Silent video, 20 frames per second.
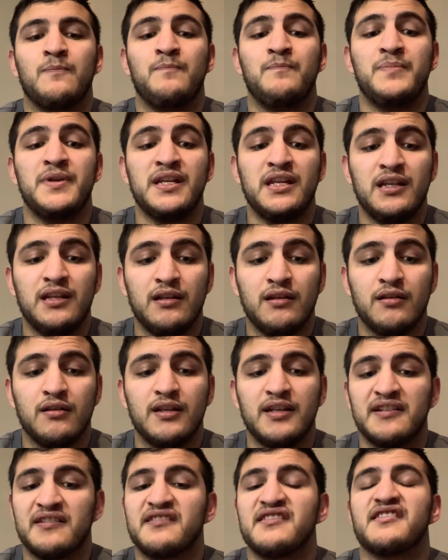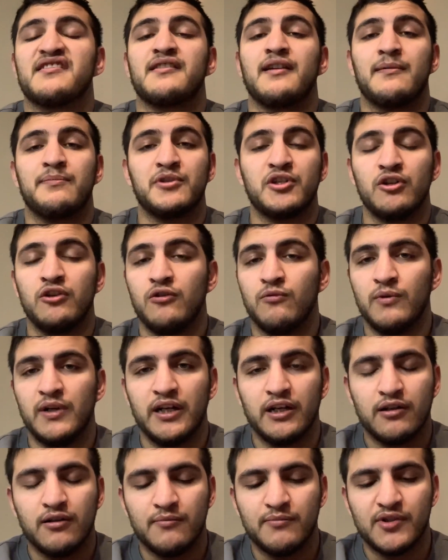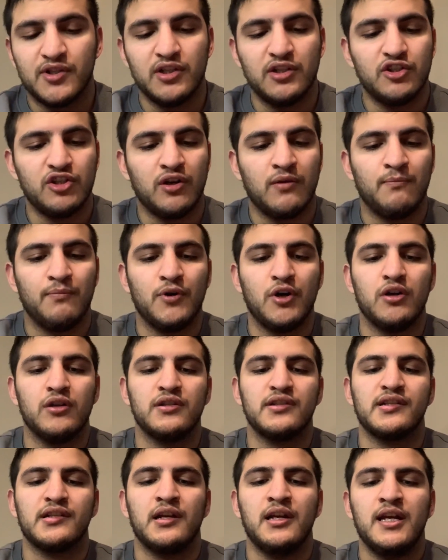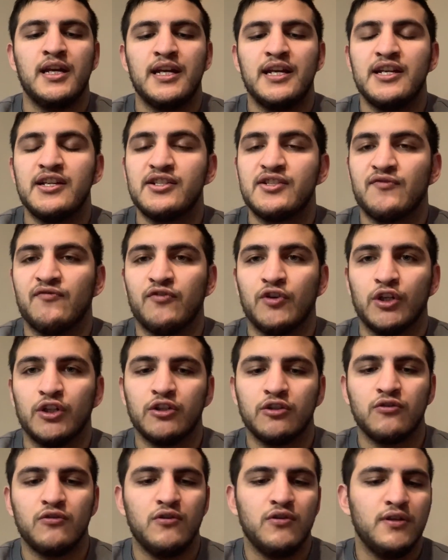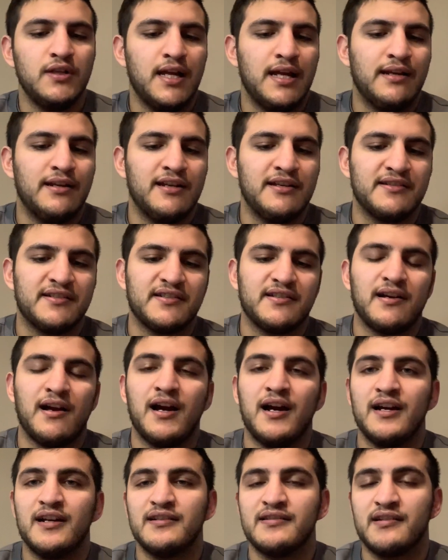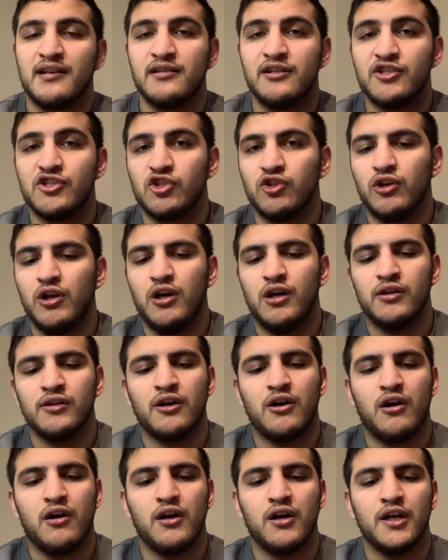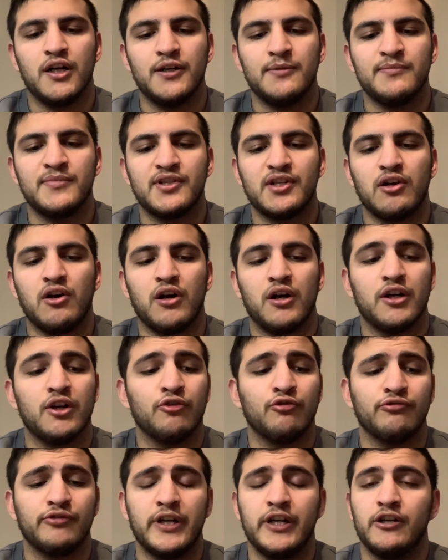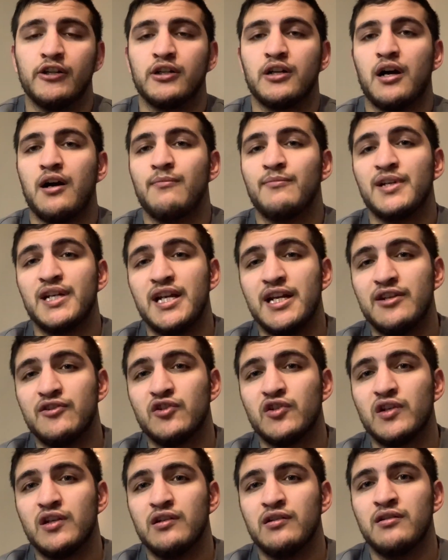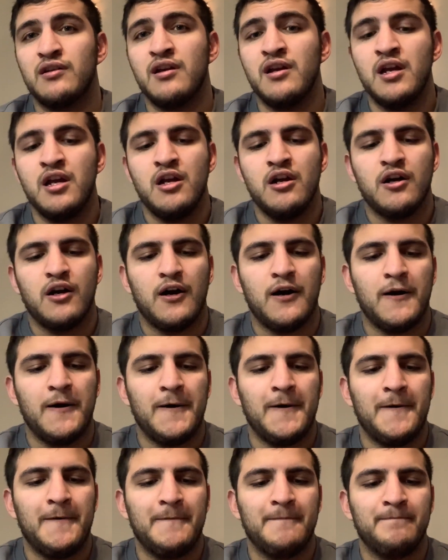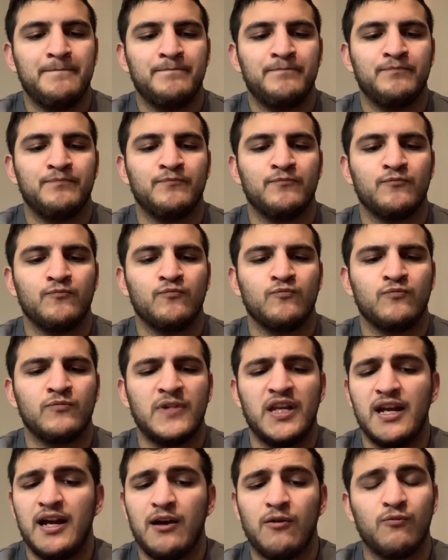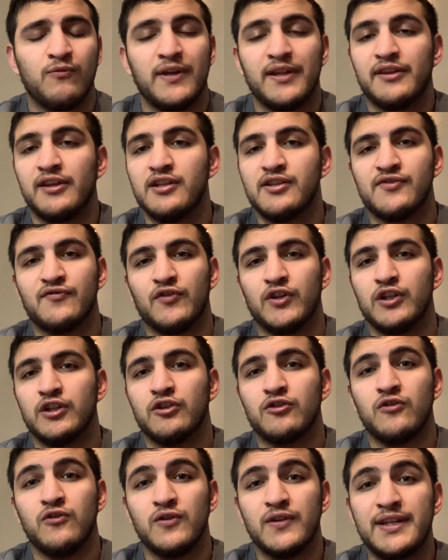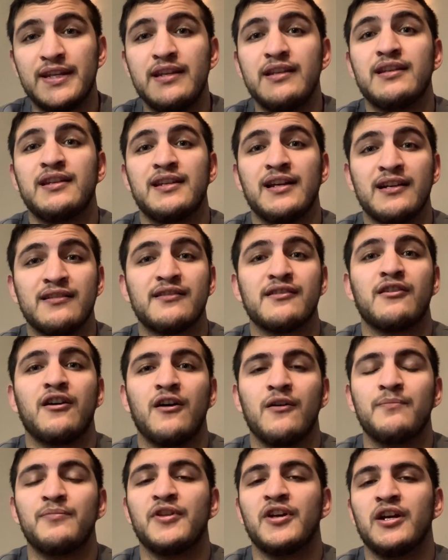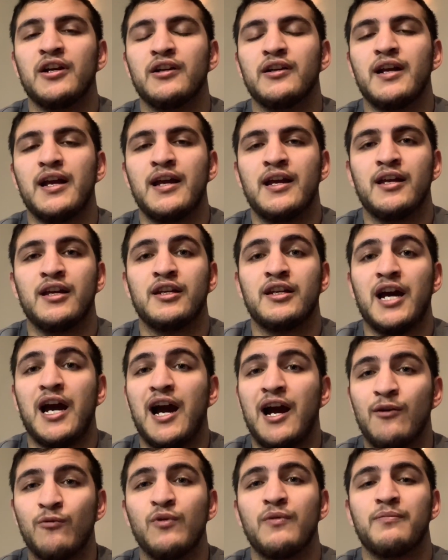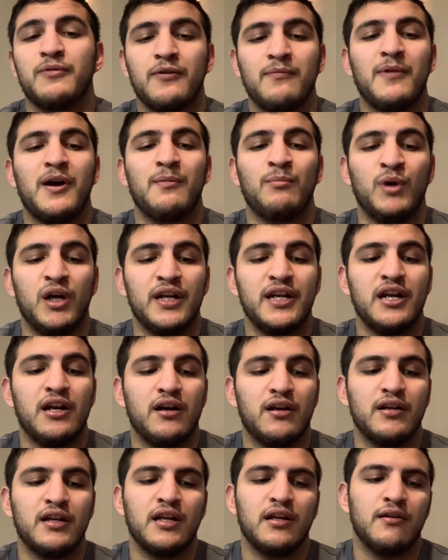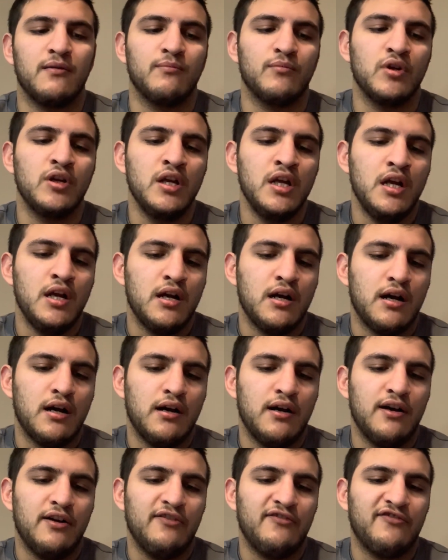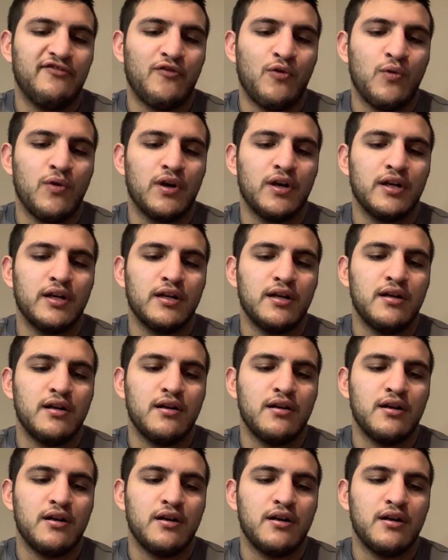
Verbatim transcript: be exceptional when it comes to jump balls. His vertical and his size and his long arms are a rare combination. Um, yeah, with his vertical, he gets up there, and I would put my money on him uh, for